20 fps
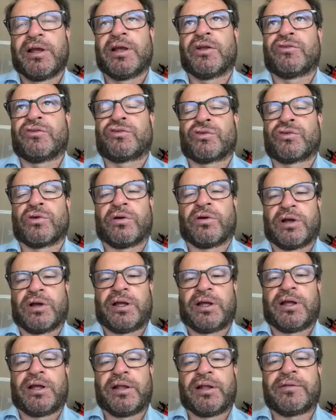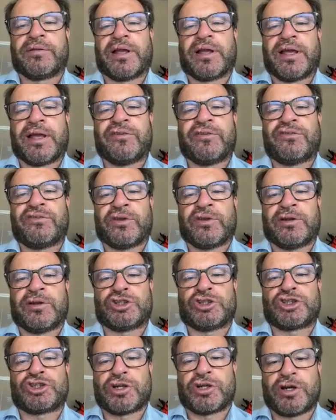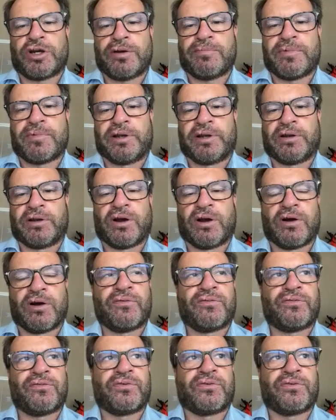So, as the chairman of